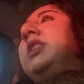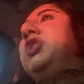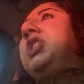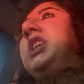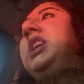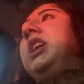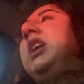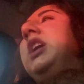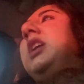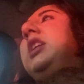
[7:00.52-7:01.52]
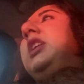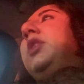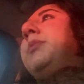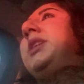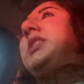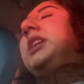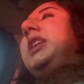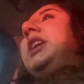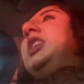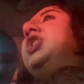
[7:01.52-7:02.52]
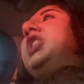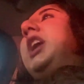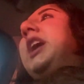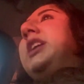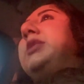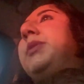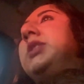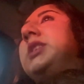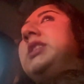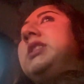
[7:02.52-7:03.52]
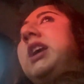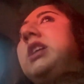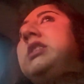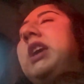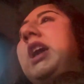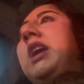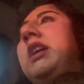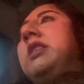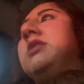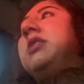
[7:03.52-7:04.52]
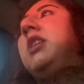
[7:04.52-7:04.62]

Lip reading: she, you know, basically she had experience in sales, and